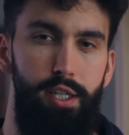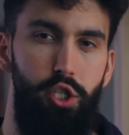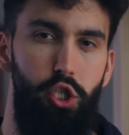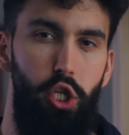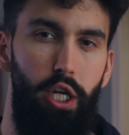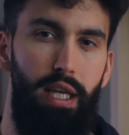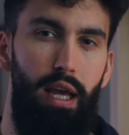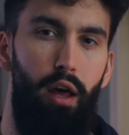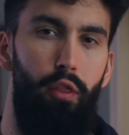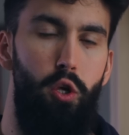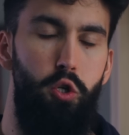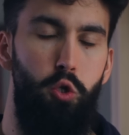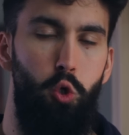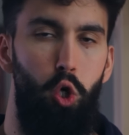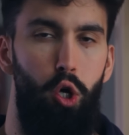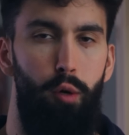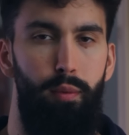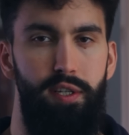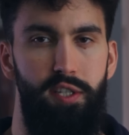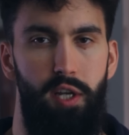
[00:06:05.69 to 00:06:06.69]
check out the
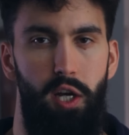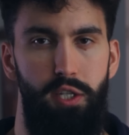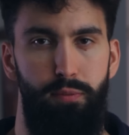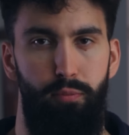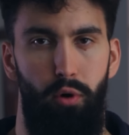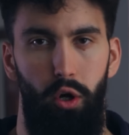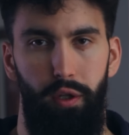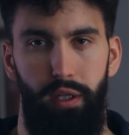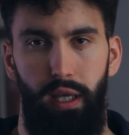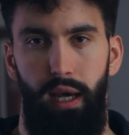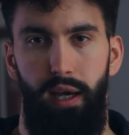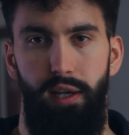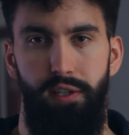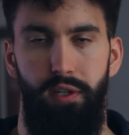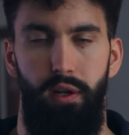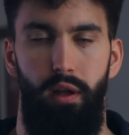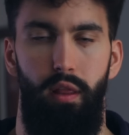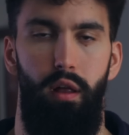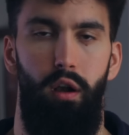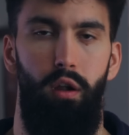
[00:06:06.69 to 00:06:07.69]
Stronger by Science
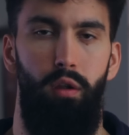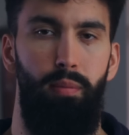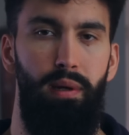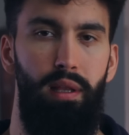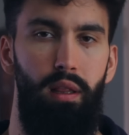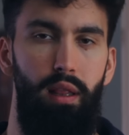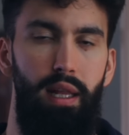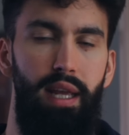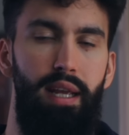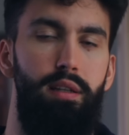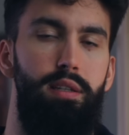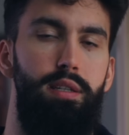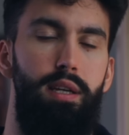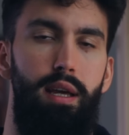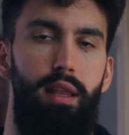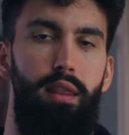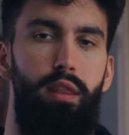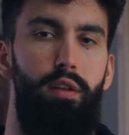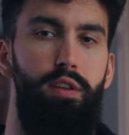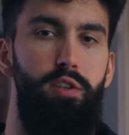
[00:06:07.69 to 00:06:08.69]
podcast that will be linked
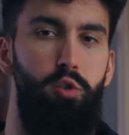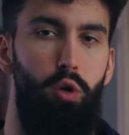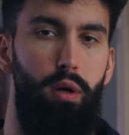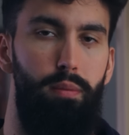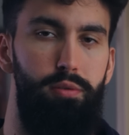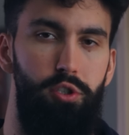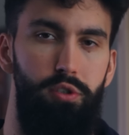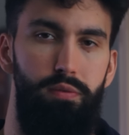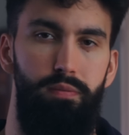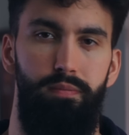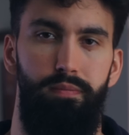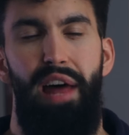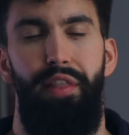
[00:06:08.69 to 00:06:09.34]
in the description.